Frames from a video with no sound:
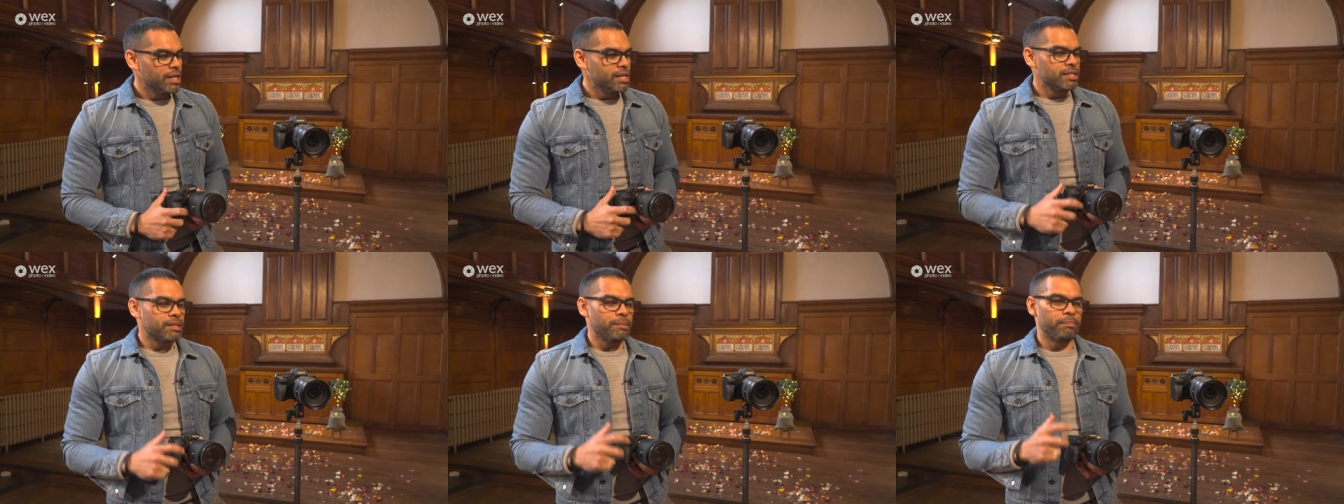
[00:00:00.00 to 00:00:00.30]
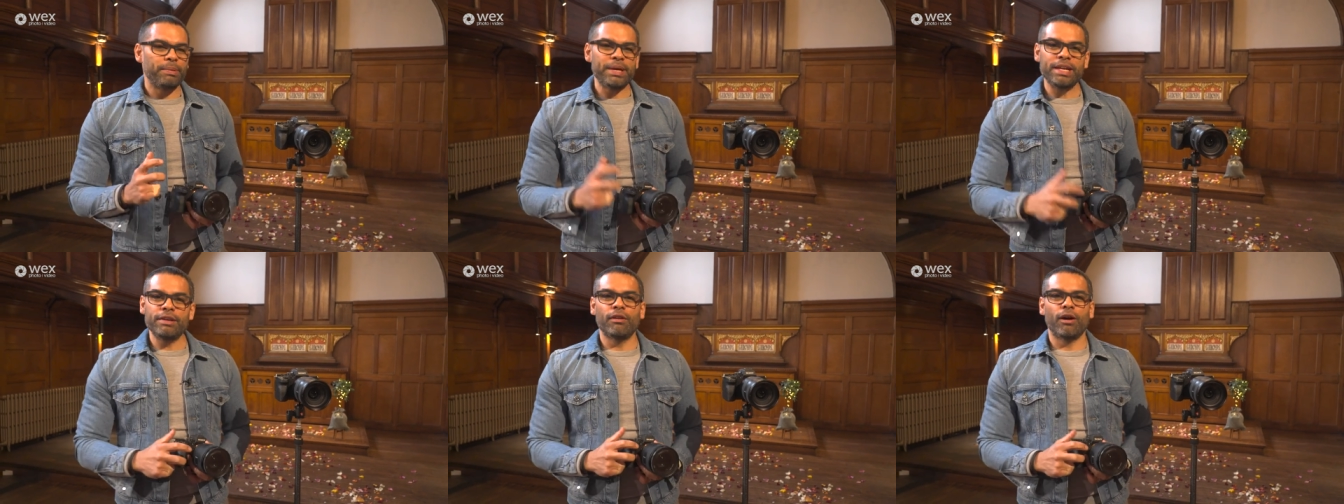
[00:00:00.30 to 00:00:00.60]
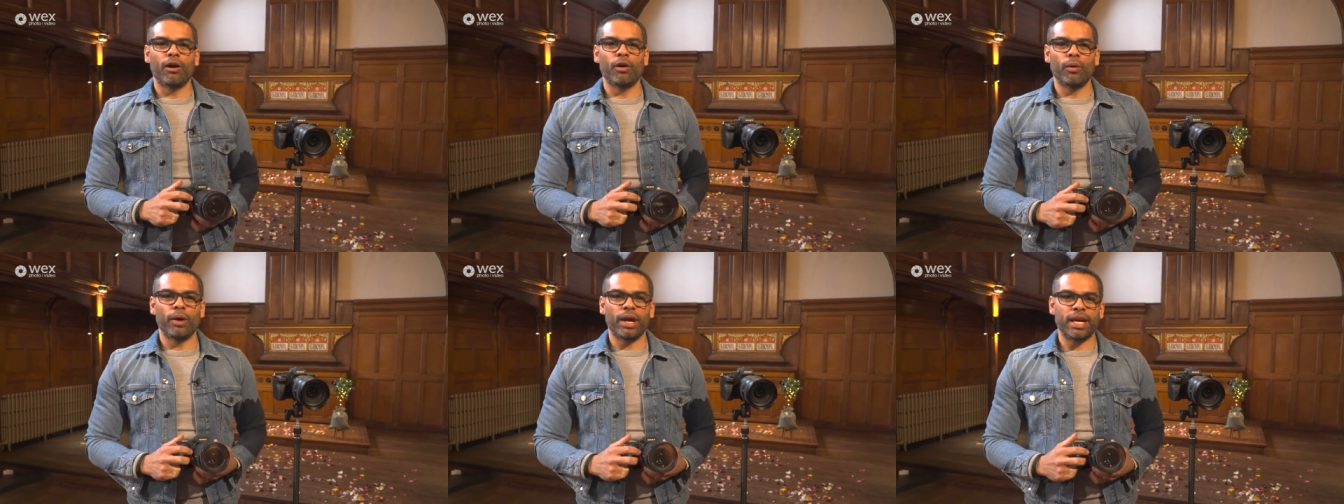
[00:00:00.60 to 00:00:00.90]
So
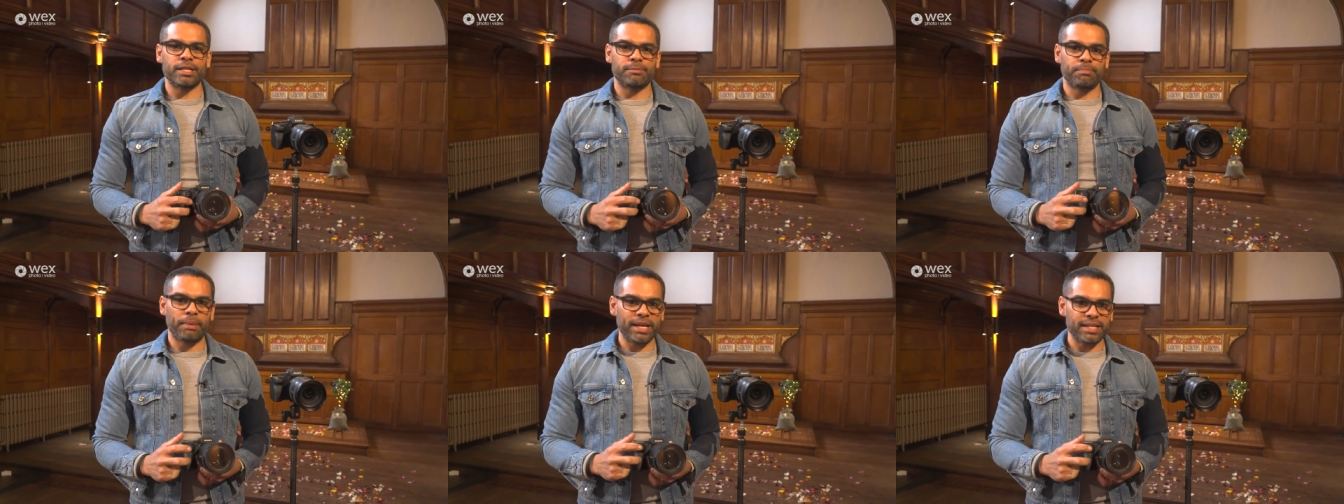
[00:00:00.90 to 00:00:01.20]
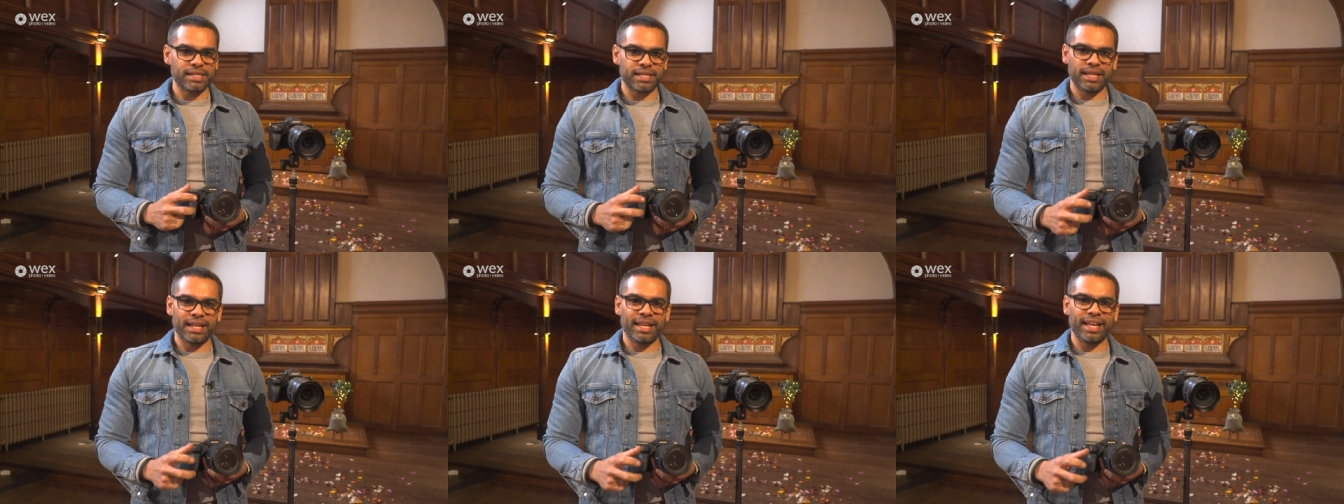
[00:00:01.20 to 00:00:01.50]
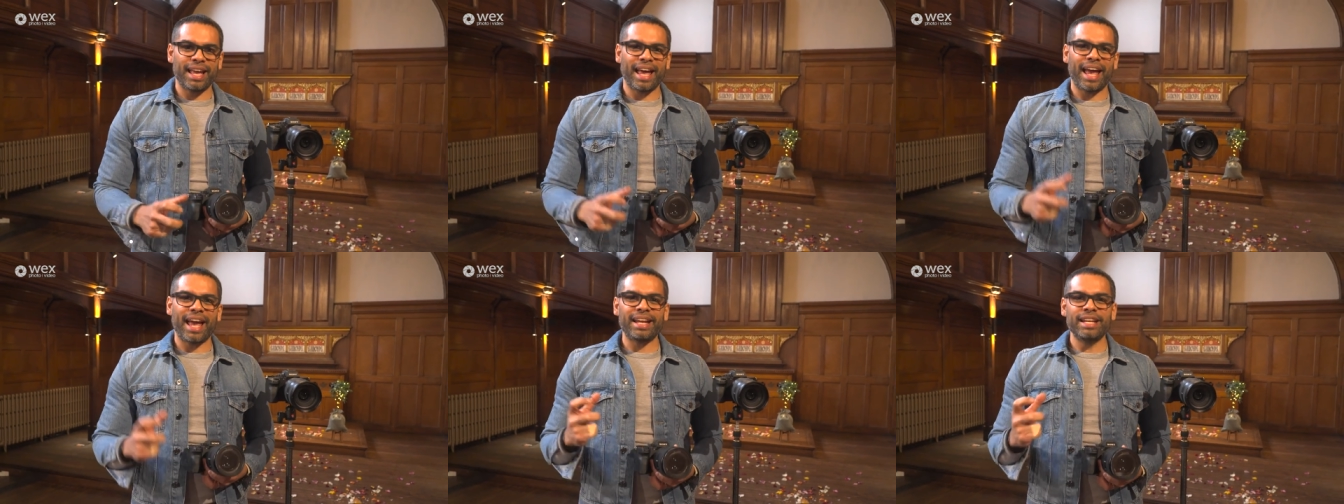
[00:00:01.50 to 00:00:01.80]
B-roll is
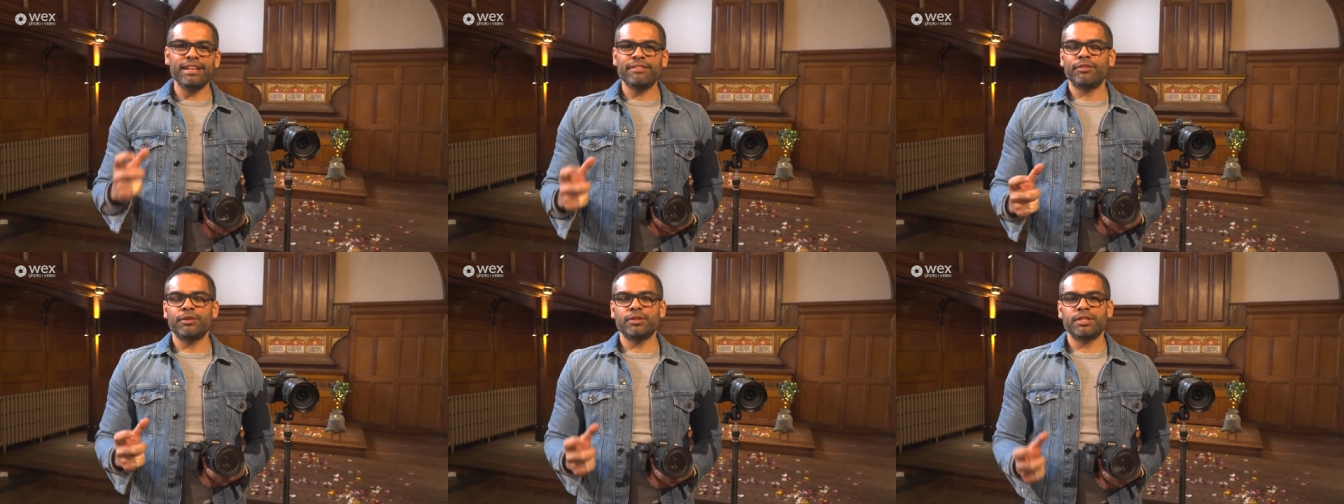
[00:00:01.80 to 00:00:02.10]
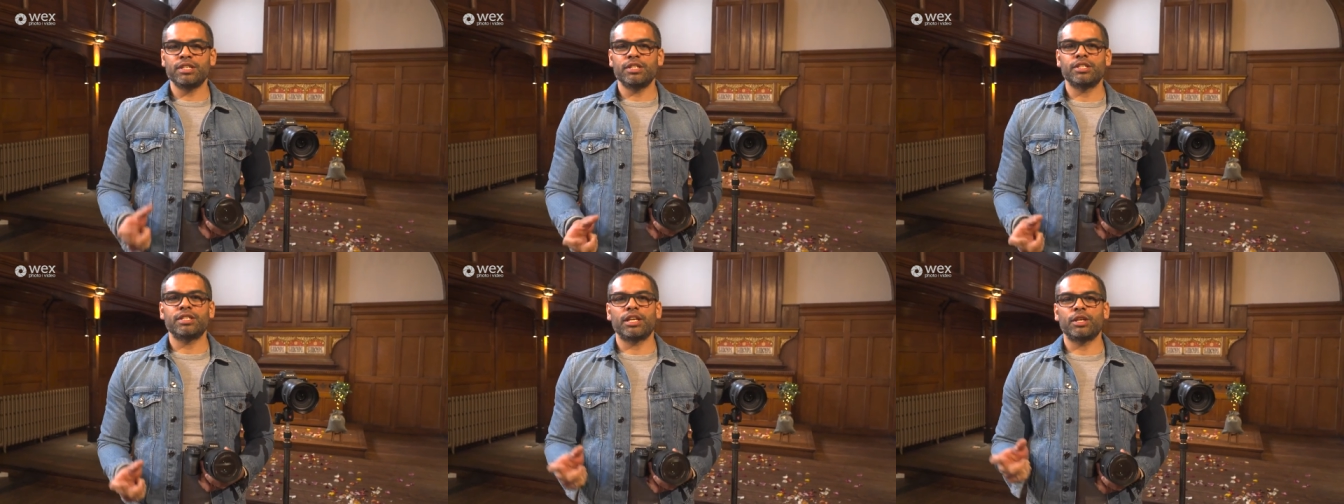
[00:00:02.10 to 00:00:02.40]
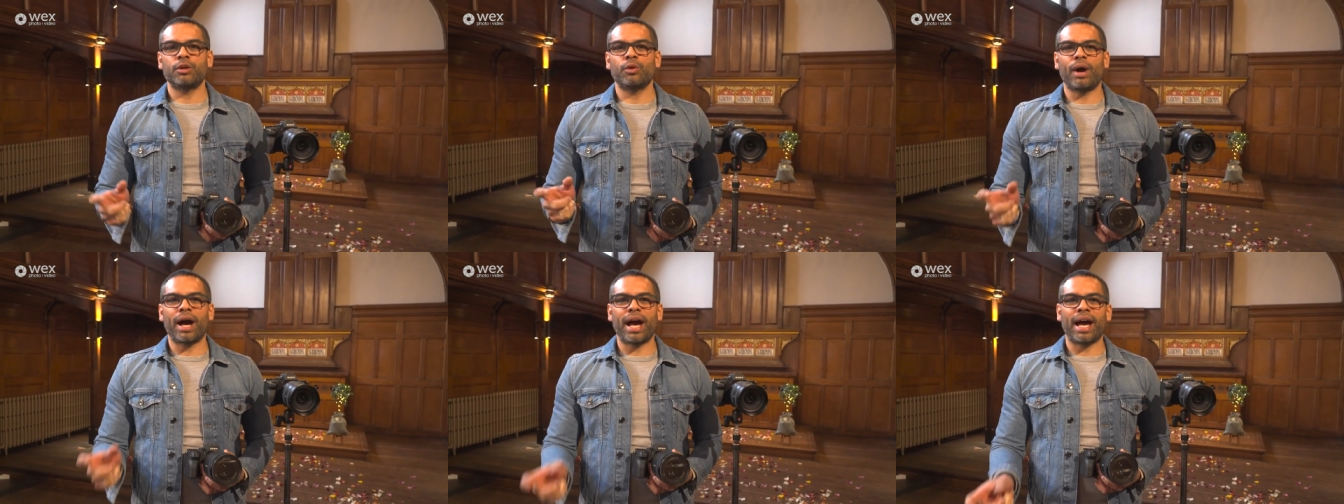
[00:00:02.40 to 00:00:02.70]
basically any footage that
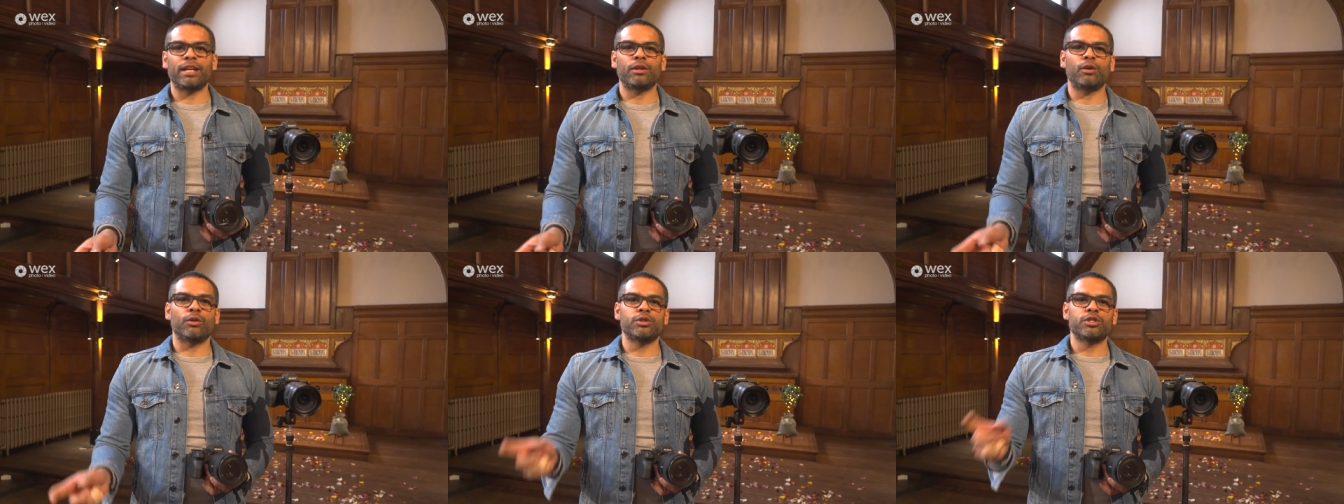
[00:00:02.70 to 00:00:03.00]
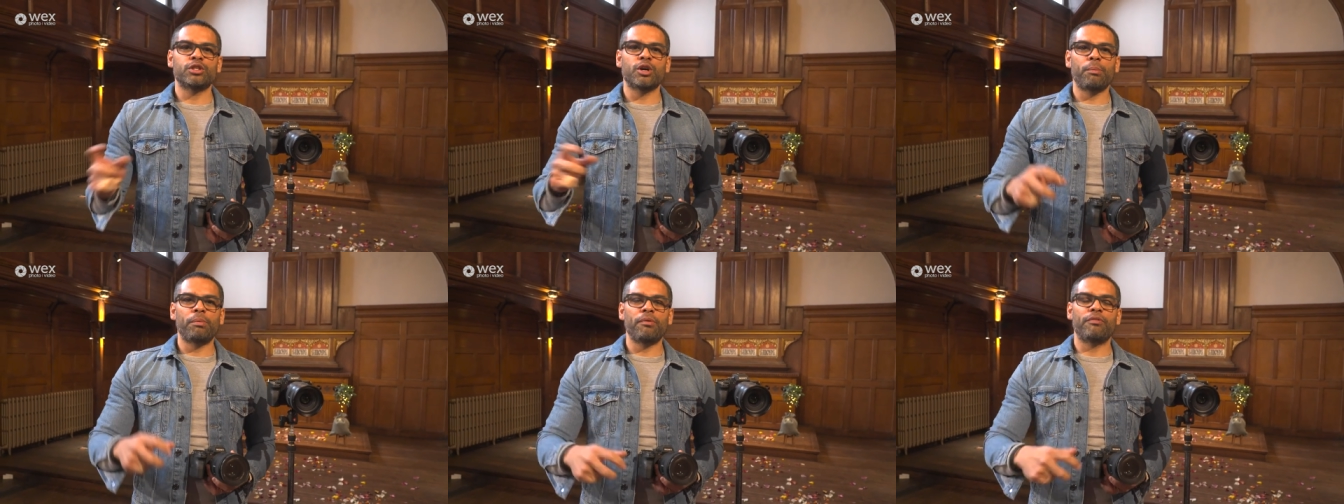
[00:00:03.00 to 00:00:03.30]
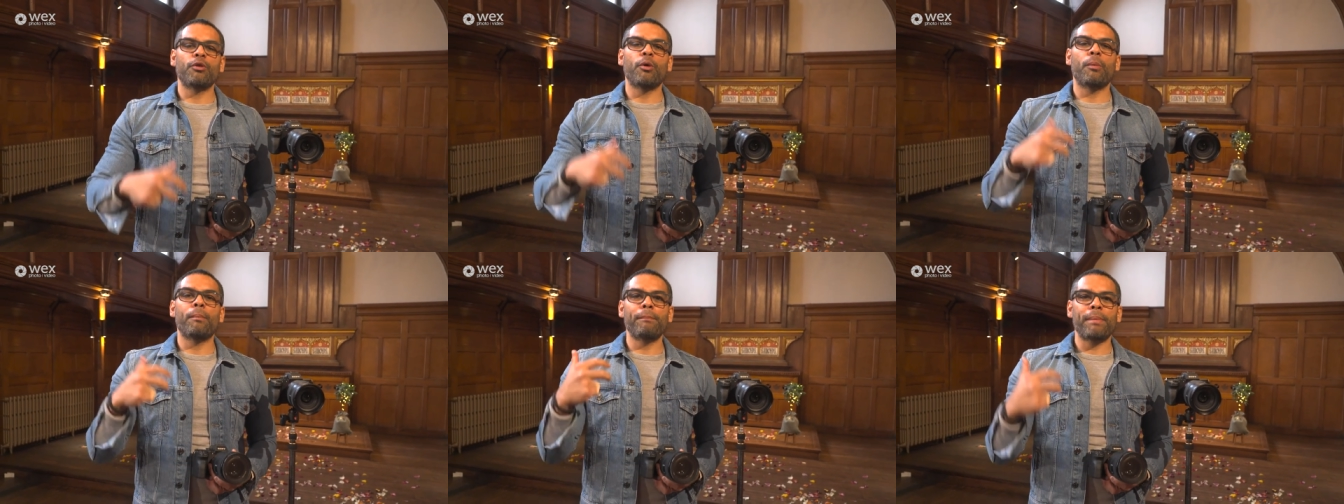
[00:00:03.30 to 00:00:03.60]
you'll add on top
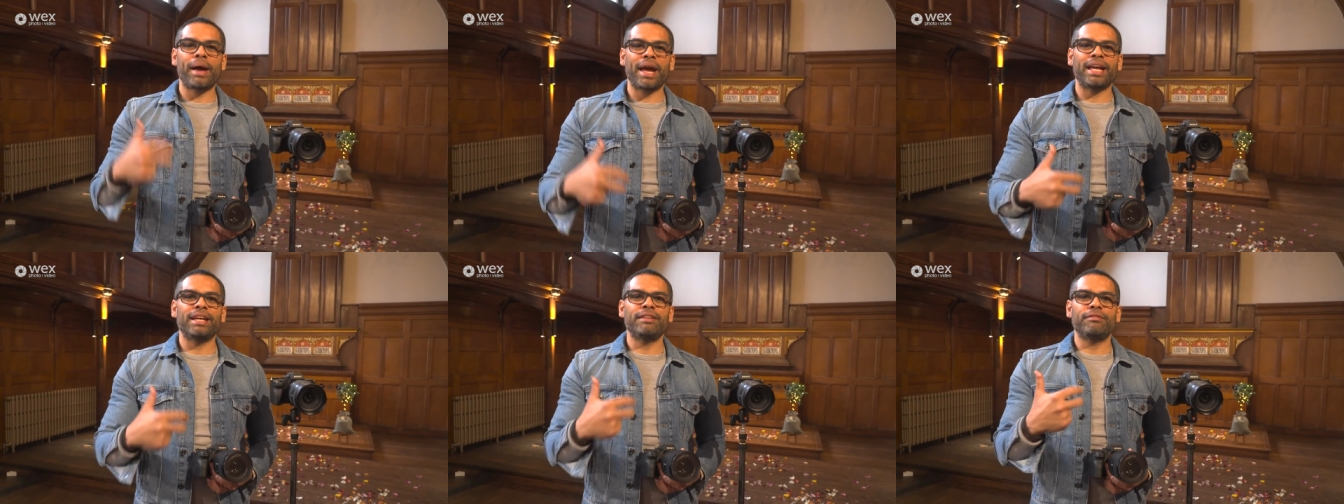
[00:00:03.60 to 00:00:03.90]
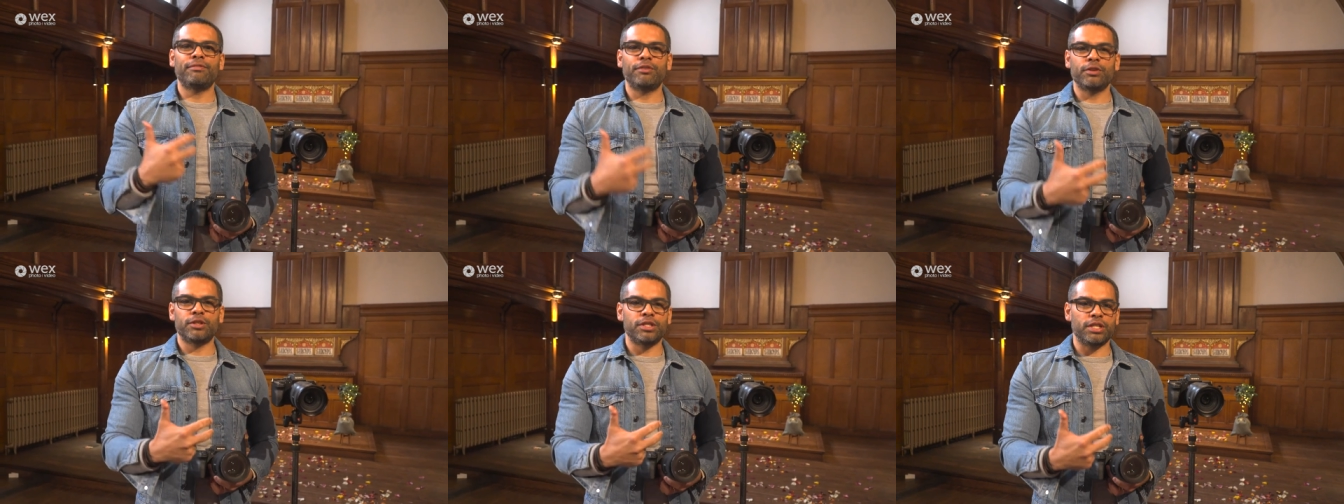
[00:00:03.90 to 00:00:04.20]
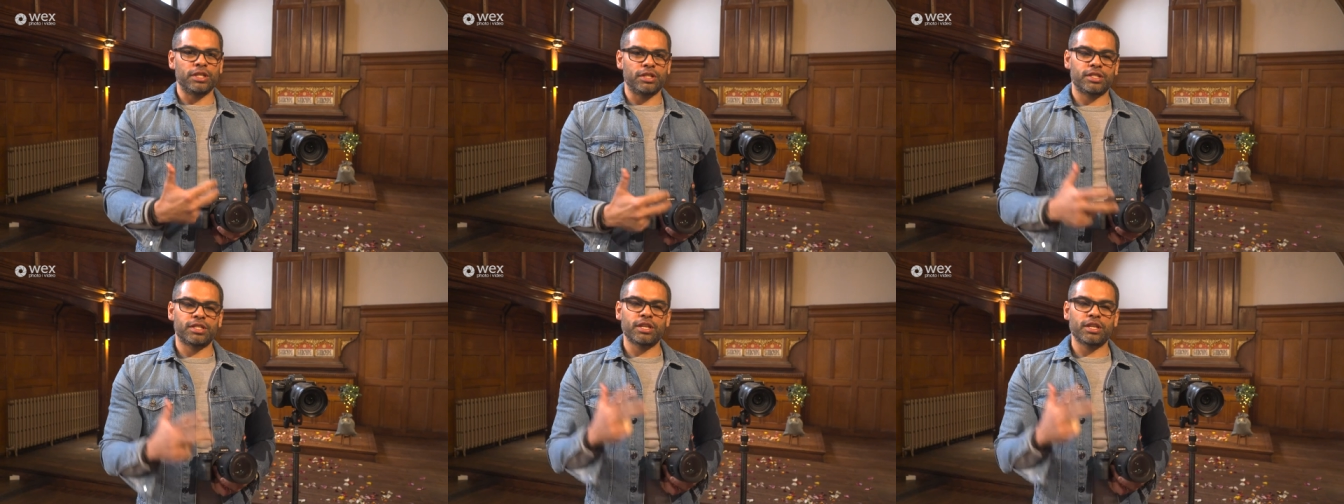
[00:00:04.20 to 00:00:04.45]
of your main footage.